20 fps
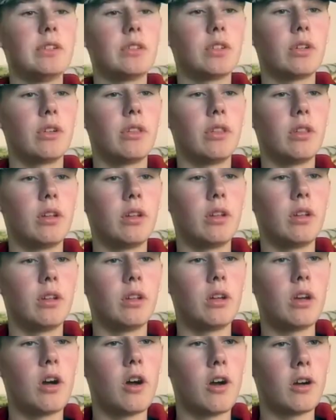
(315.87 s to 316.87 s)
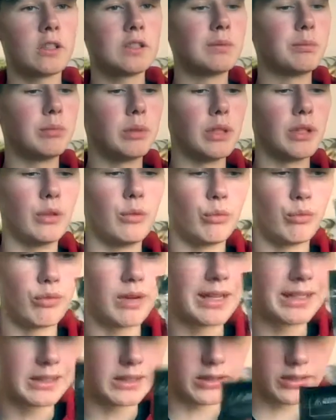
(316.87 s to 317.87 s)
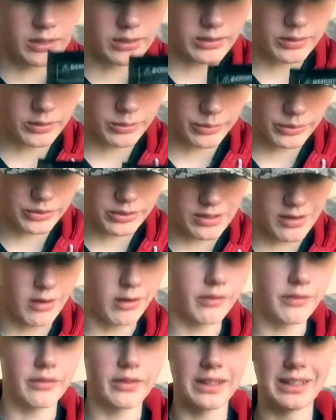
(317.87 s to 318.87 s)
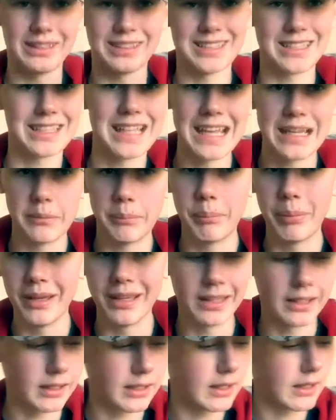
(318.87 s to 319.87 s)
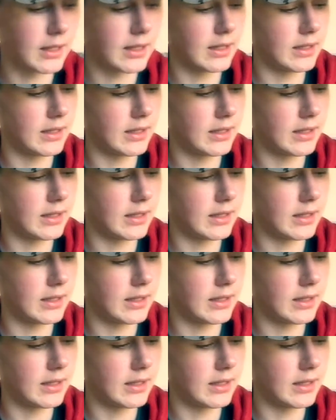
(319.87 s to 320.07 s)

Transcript: These are the ox blood red color, which are like a slight pink.